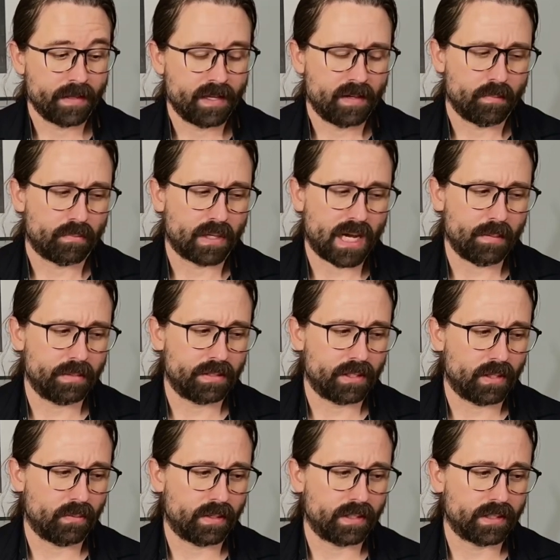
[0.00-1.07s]
Probably
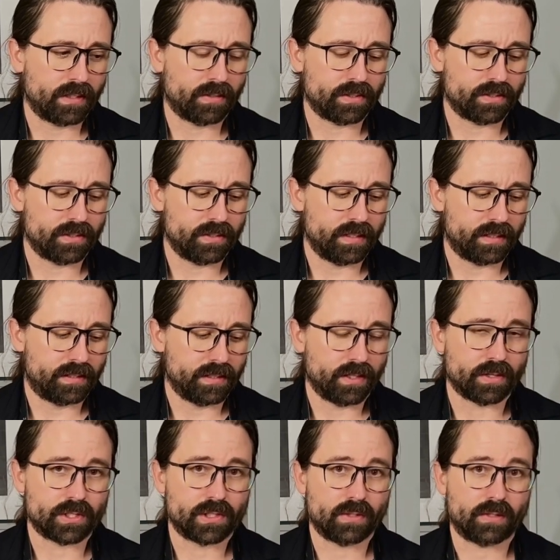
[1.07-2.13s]
don't want it to go
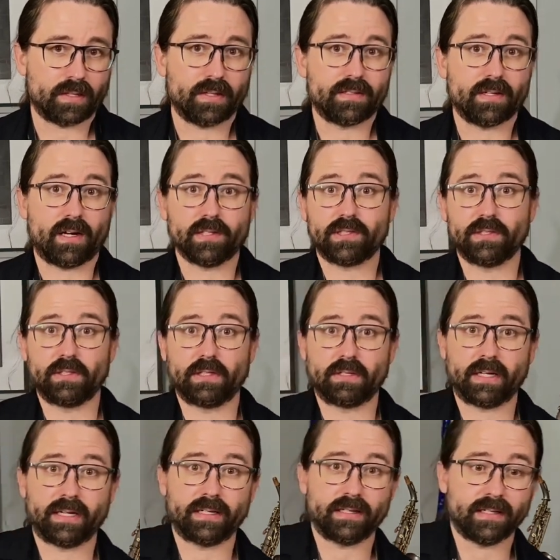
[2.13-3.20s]
shorter. It's also a
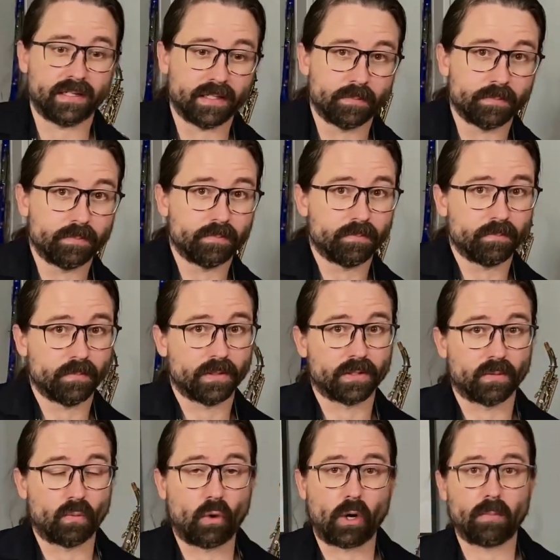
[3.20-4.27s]
great little
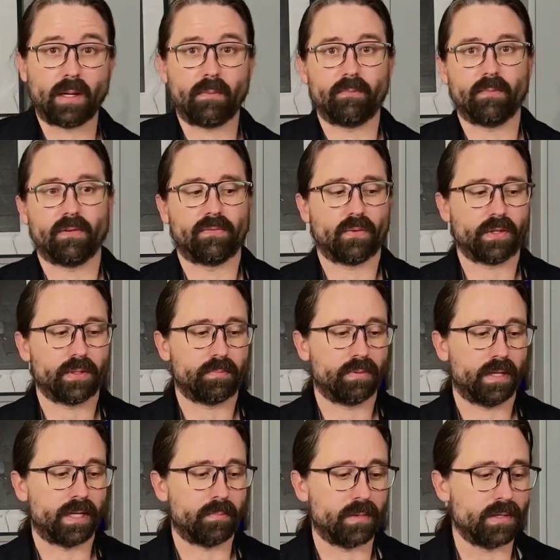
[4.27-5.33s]
warm-up before you
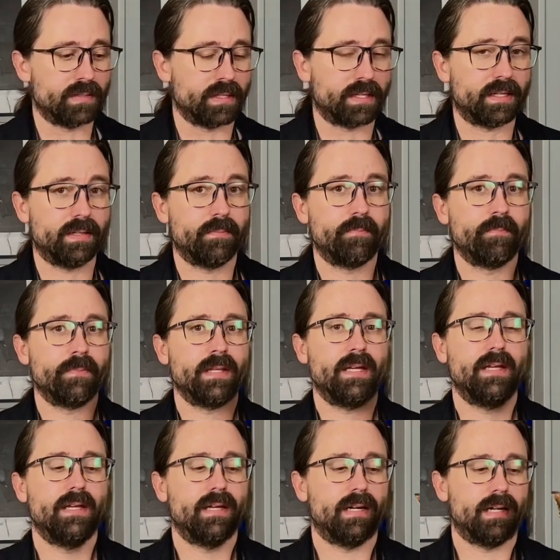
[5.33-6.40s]
play music.
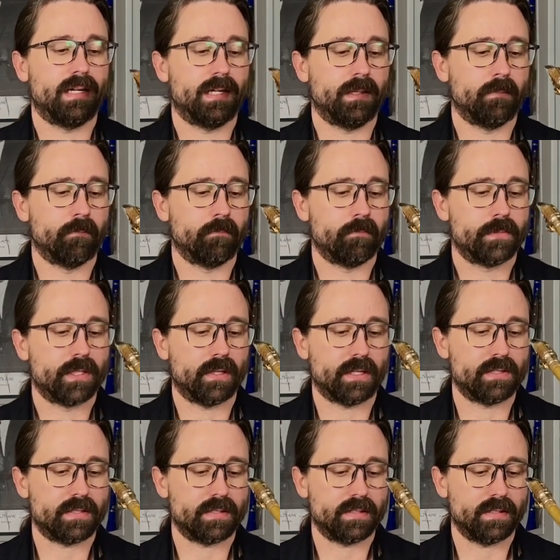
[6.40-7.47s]
So
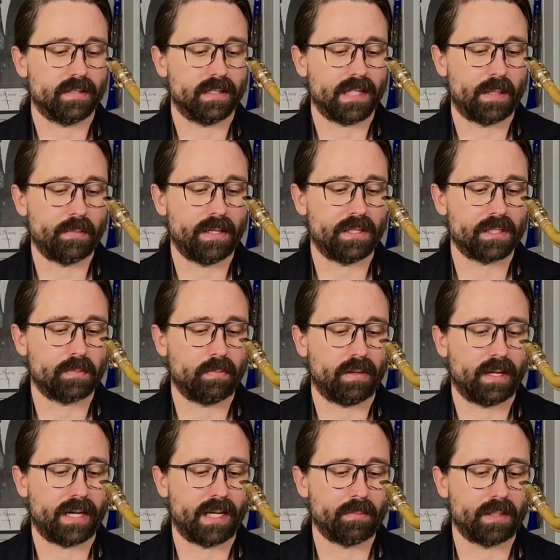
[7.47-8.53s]
let me just
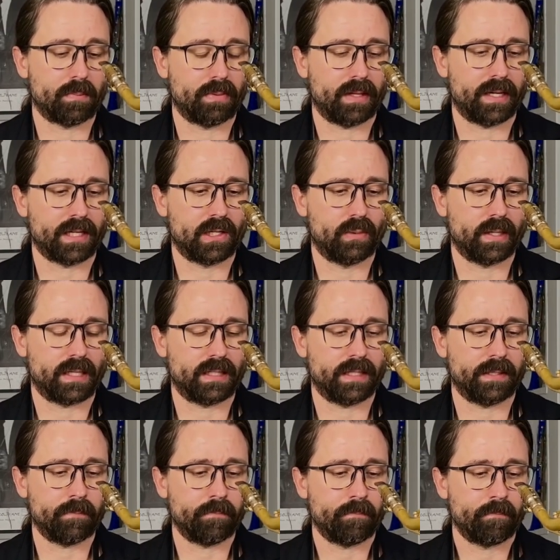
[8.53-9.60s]
play it. I'm going to play it
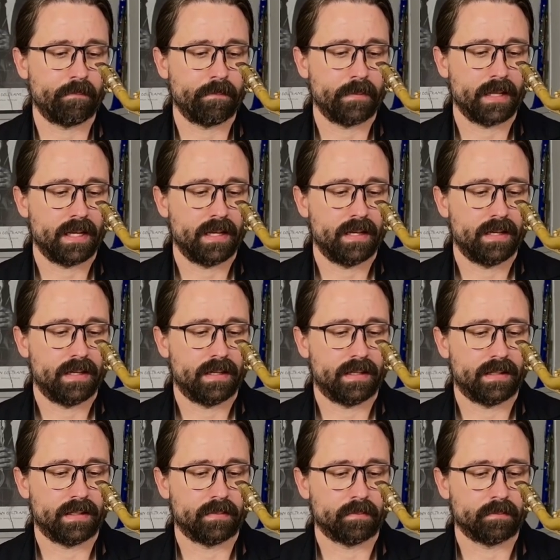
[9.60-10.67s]
quickly, but
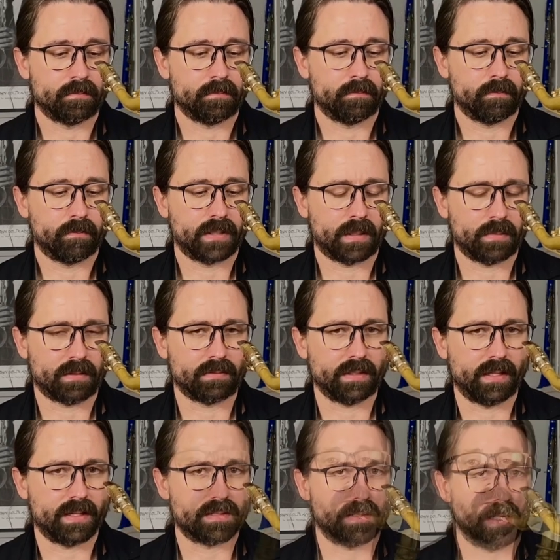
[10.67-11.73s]
I'm going to really
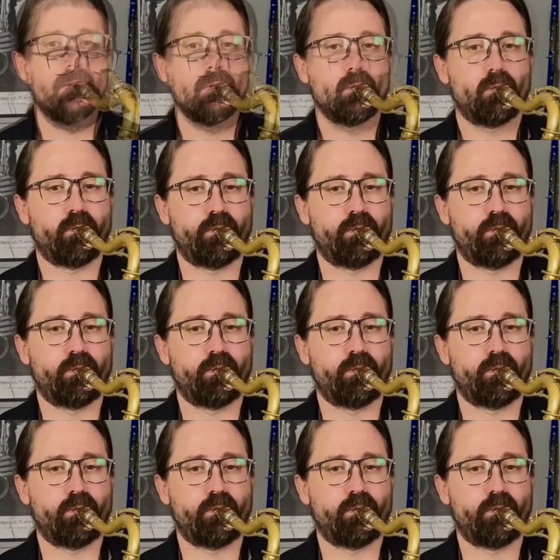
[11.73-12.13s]
listen to each note.